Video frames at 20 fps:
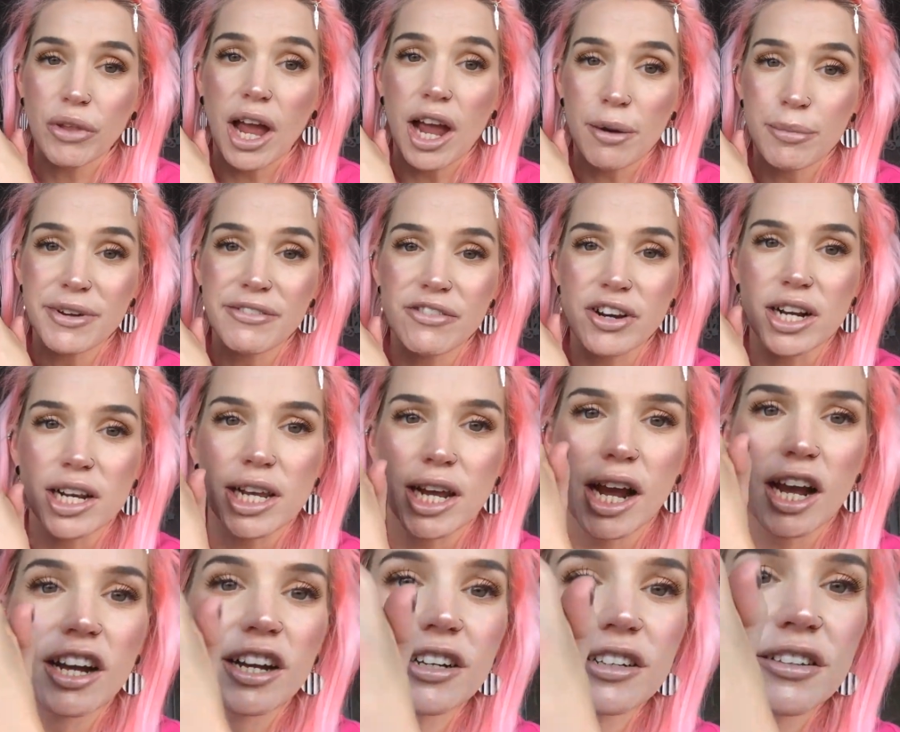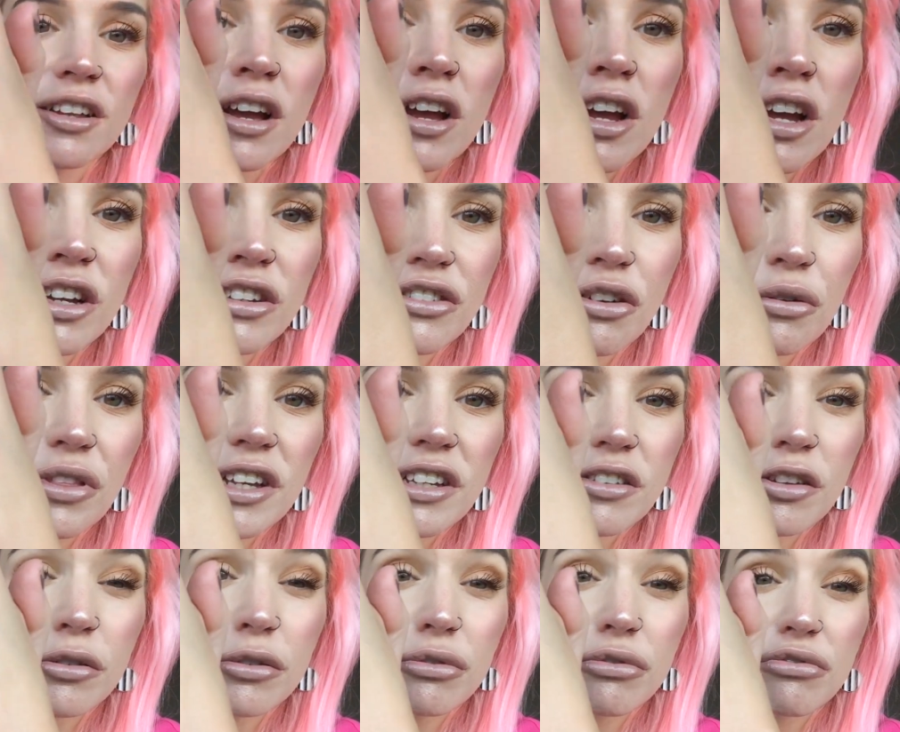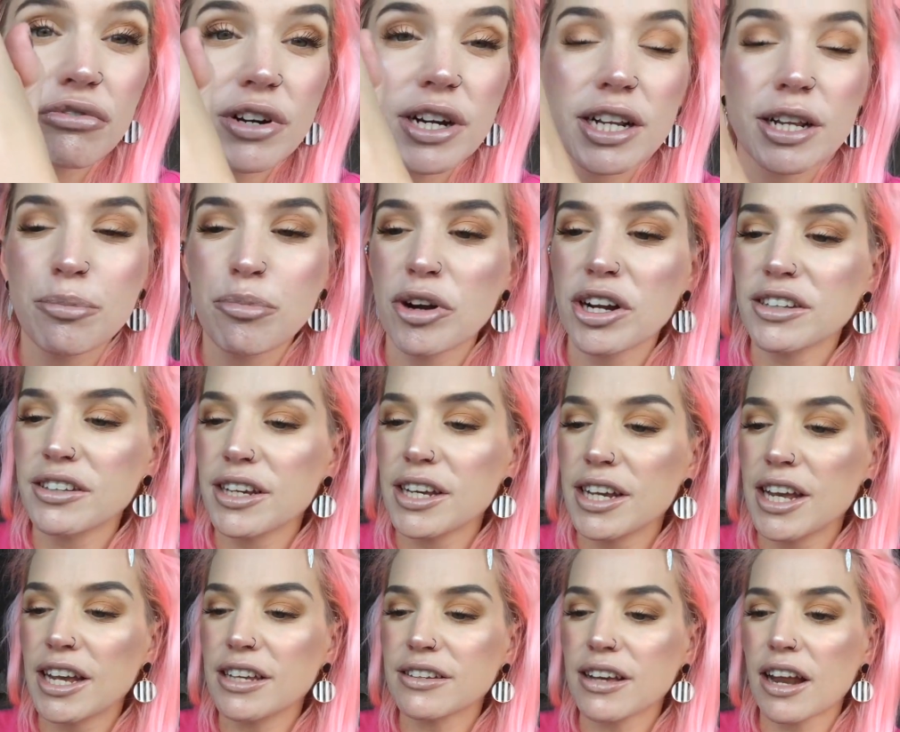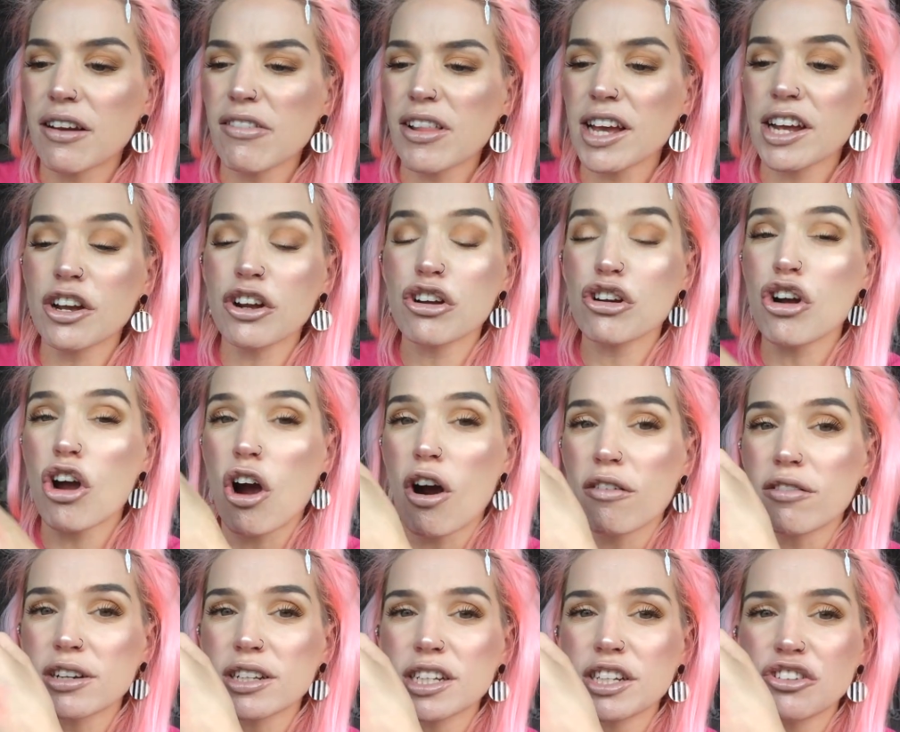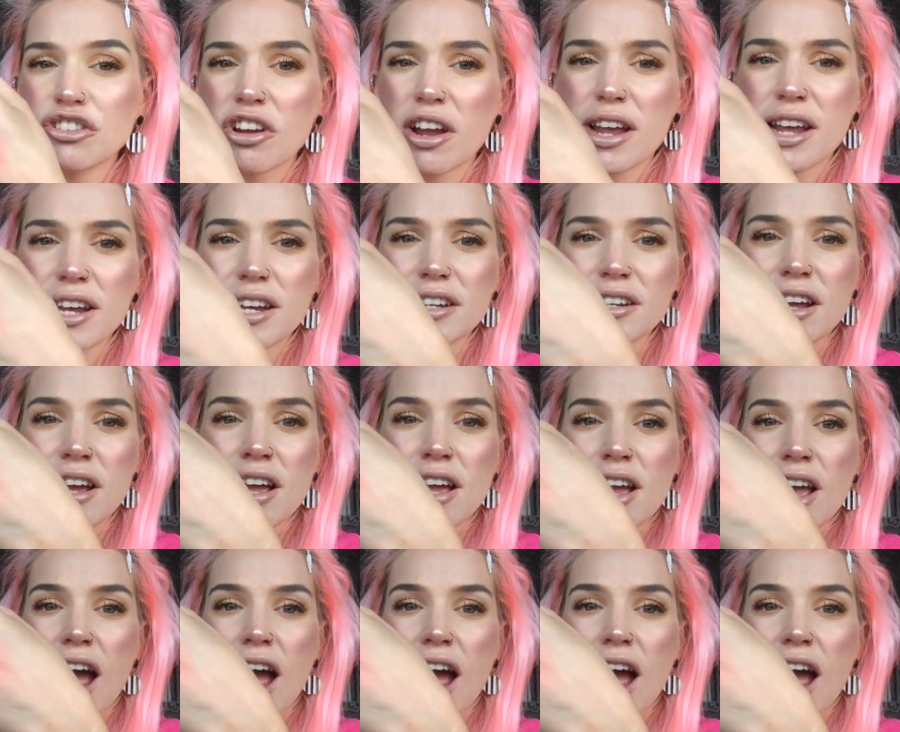I mean, really, guys. So this looks really pretty. It's kind of like a corally shade.